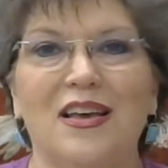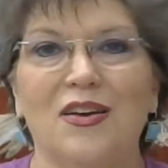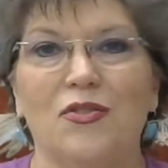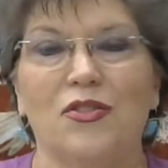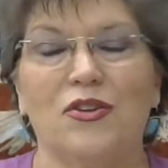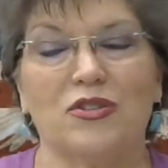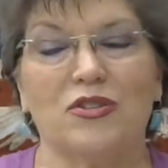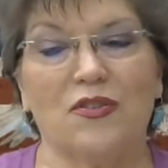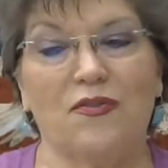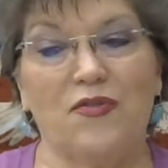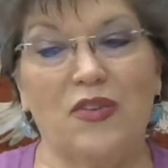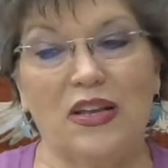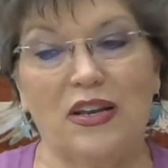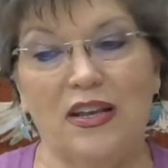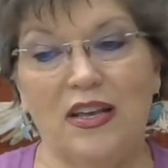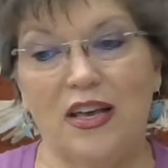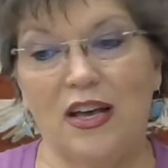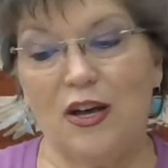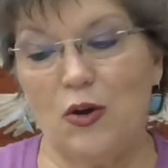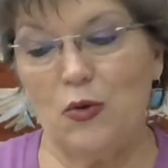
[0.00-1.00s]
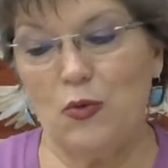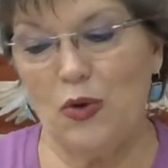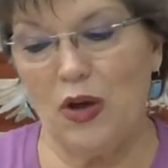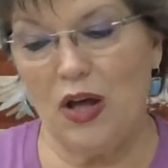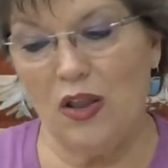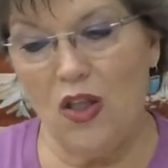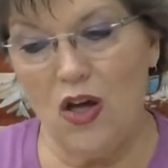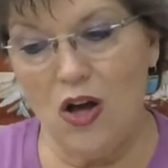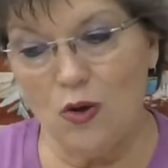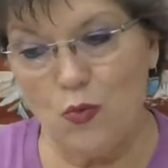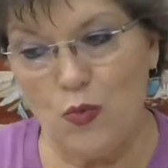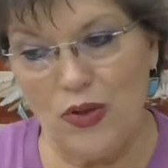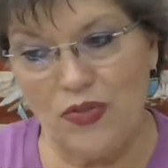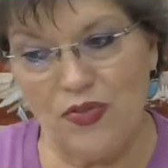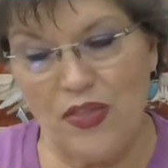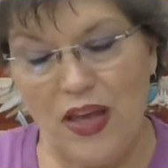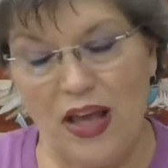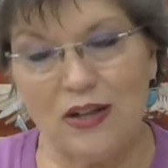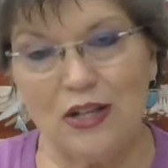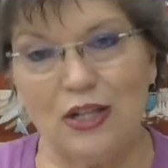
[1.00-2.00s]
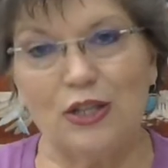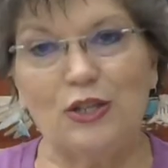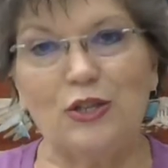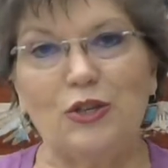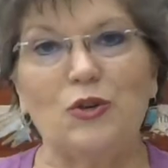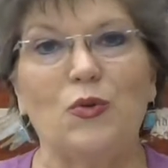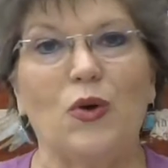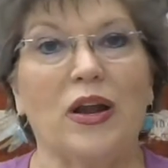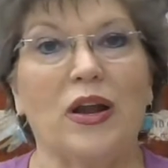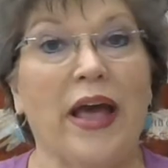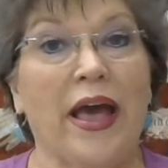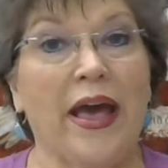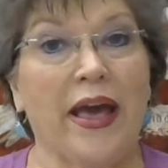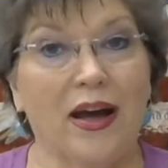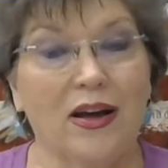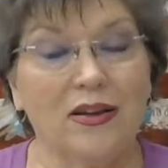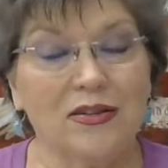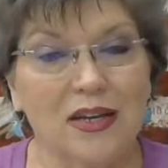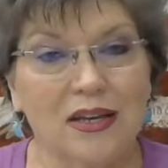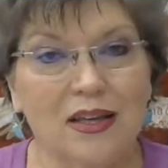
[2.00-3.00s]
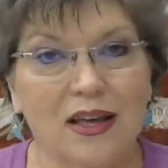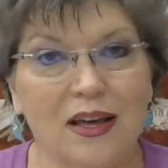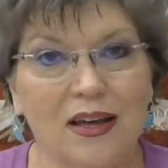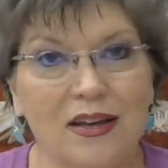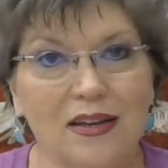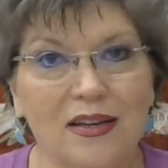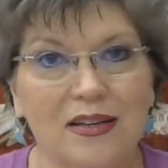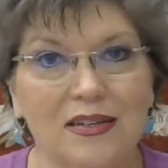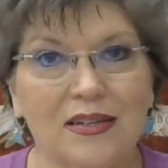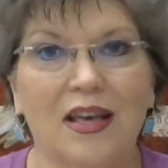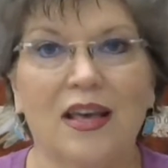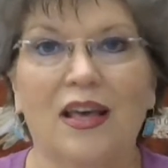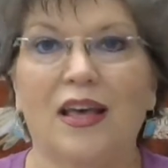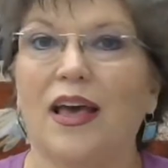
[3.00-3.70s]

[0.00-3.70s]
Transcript: There's a video along with that clue on how to cut it,